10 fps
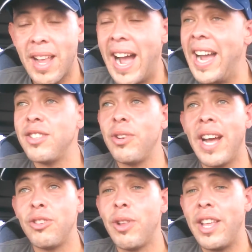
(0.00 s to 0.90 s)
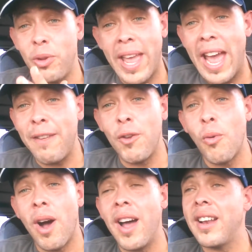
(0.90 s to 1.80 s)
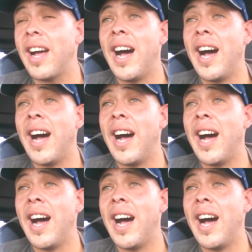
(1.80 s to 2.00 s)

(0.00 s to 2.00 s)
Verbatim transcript: I do not do that. You can if you want.